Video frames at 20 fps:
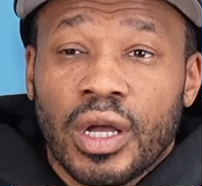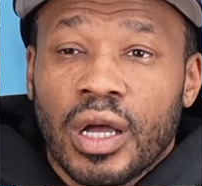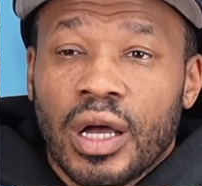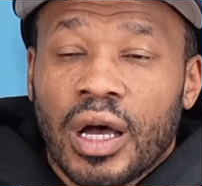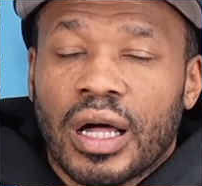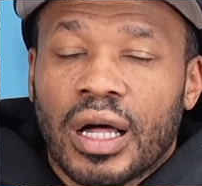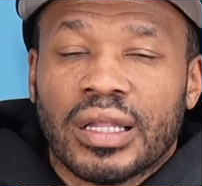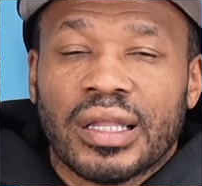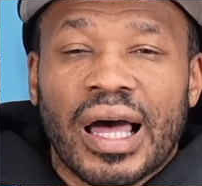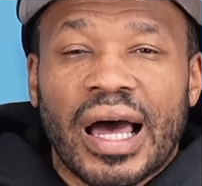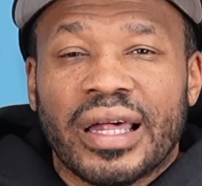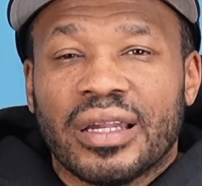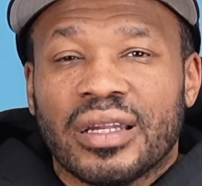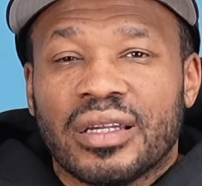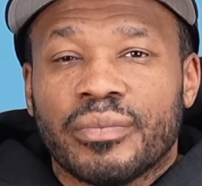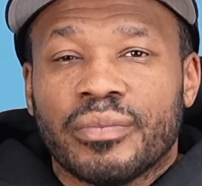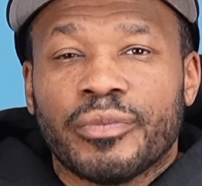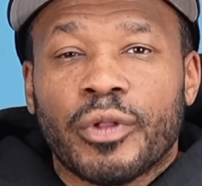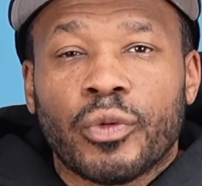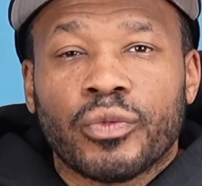A lot of
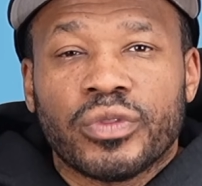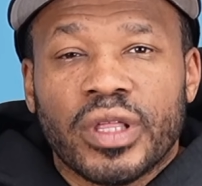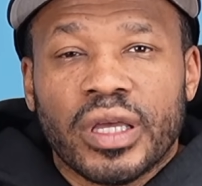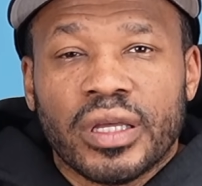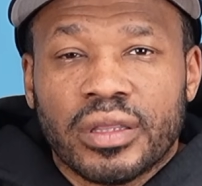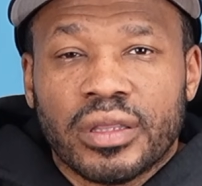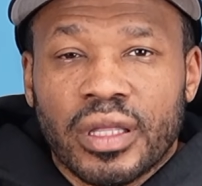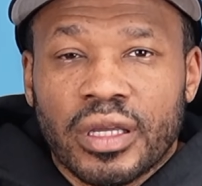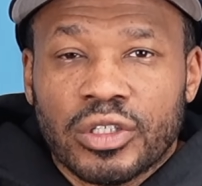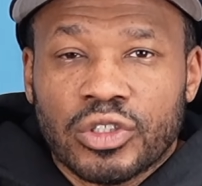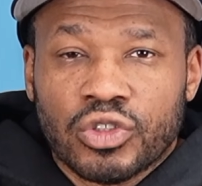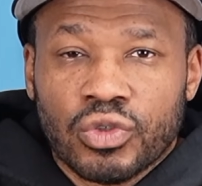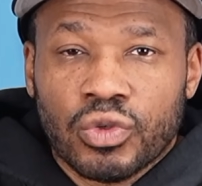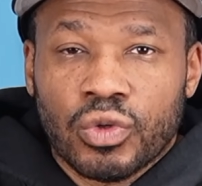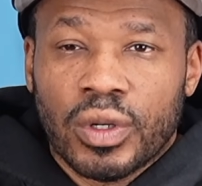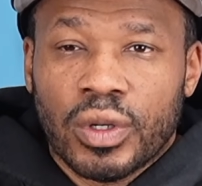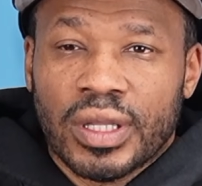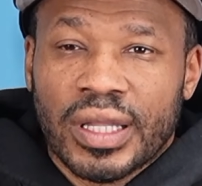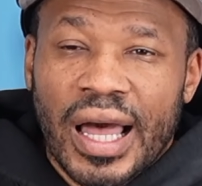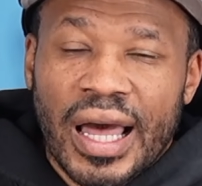them don't think things
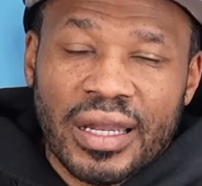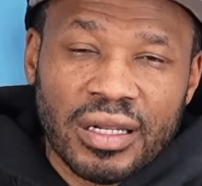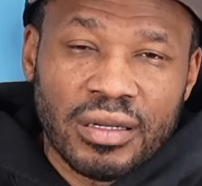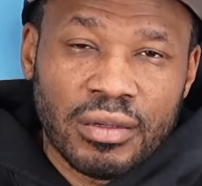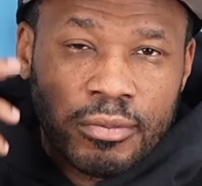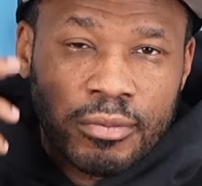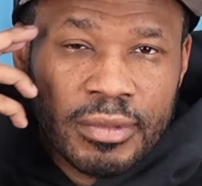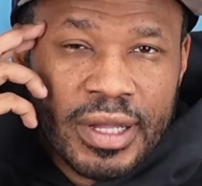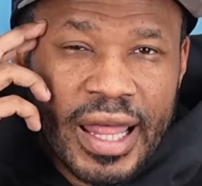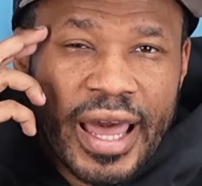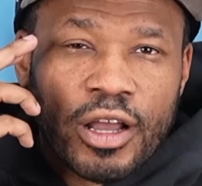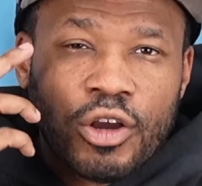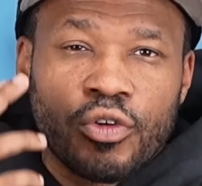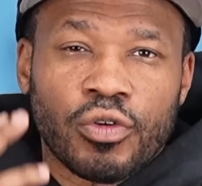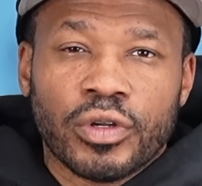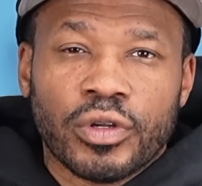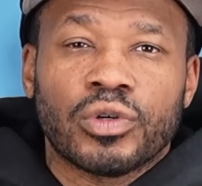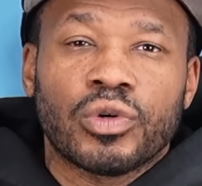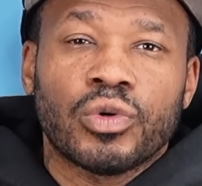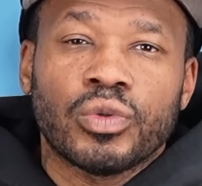through. A lot of them lack
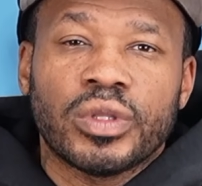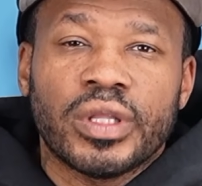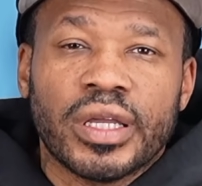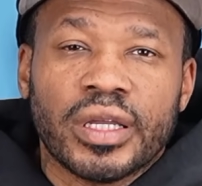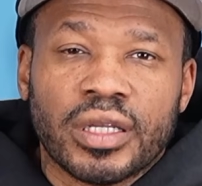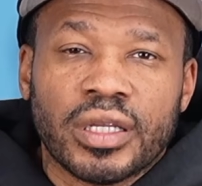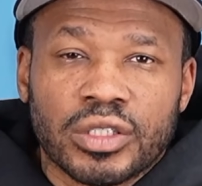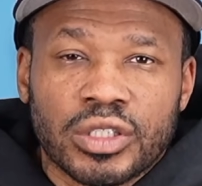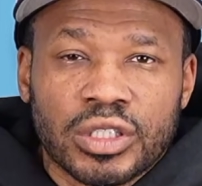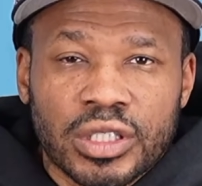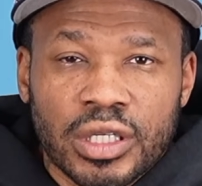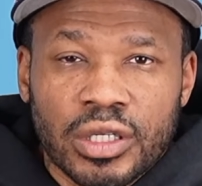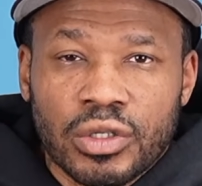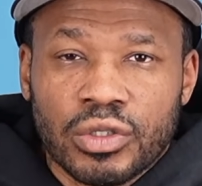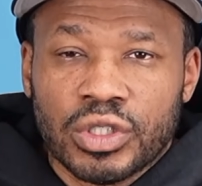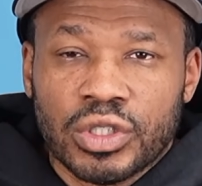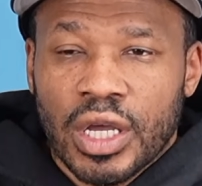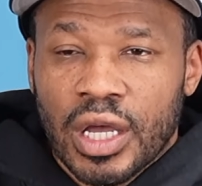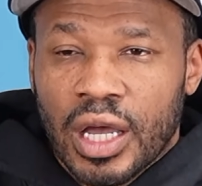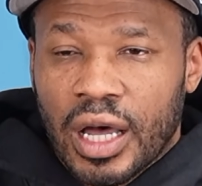critical thinking
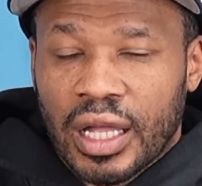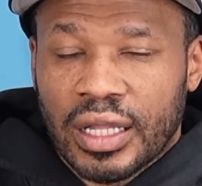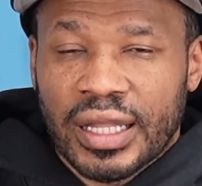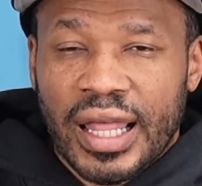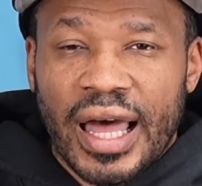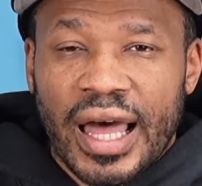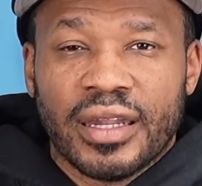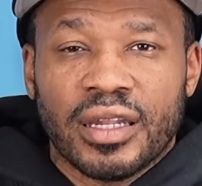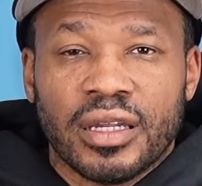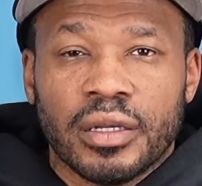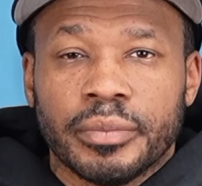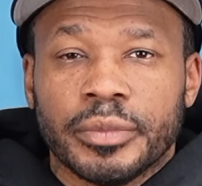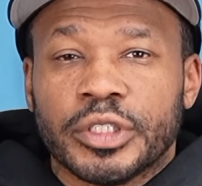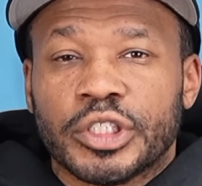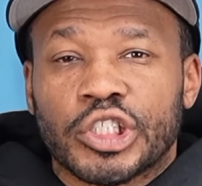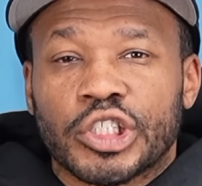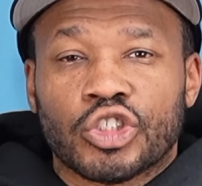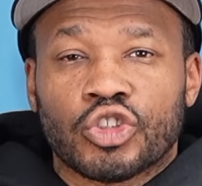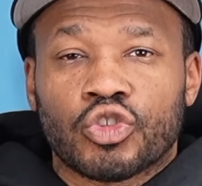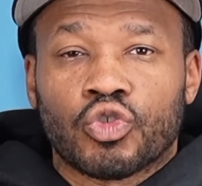skills. A lot of them is
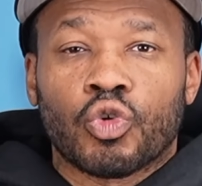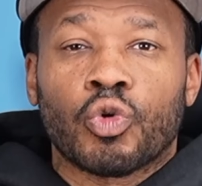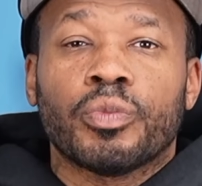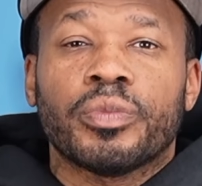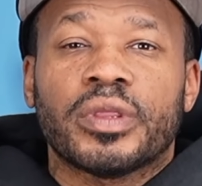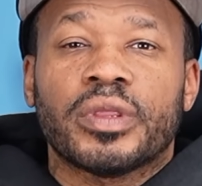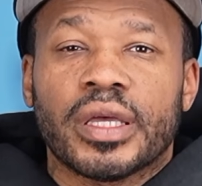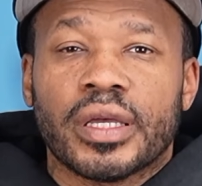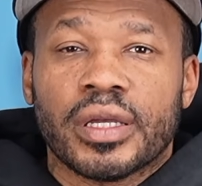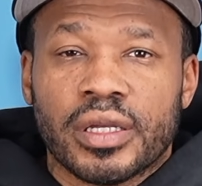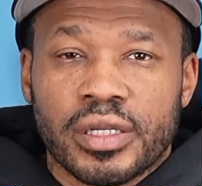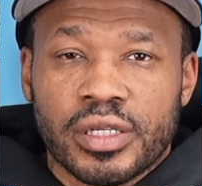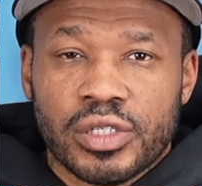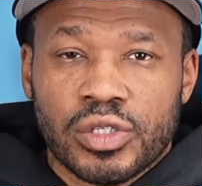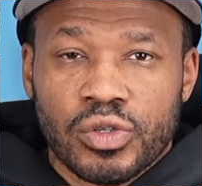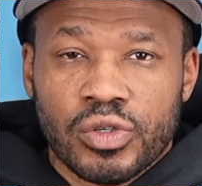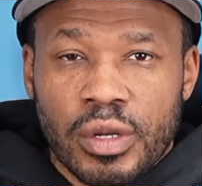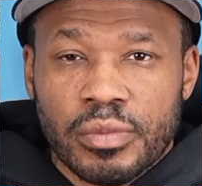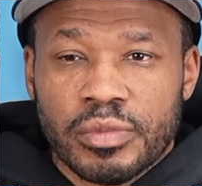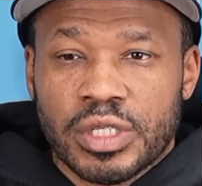just group thinkers.
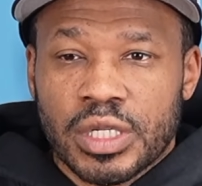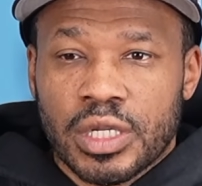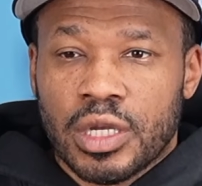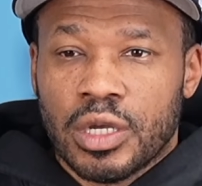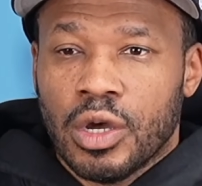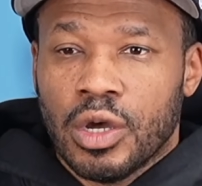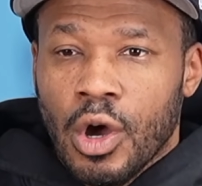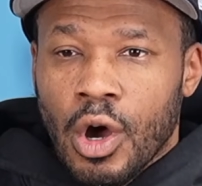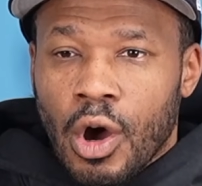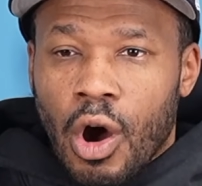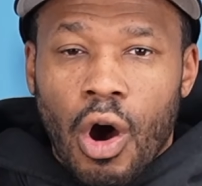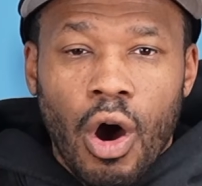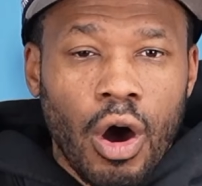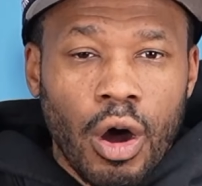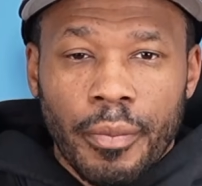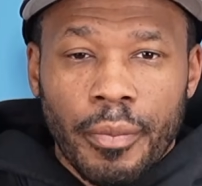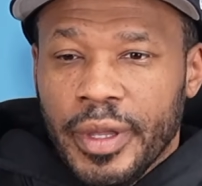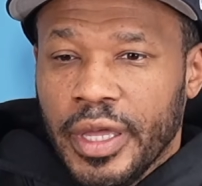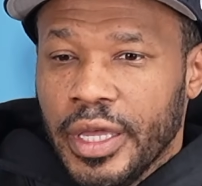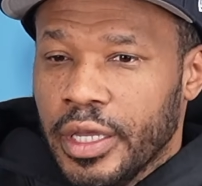You know what I'm saying? Oh,
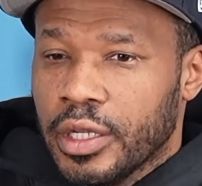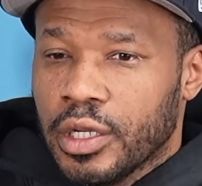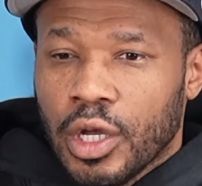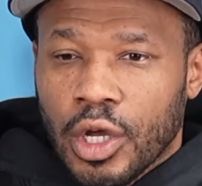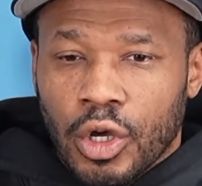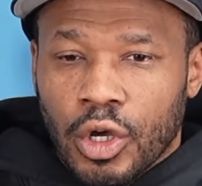man,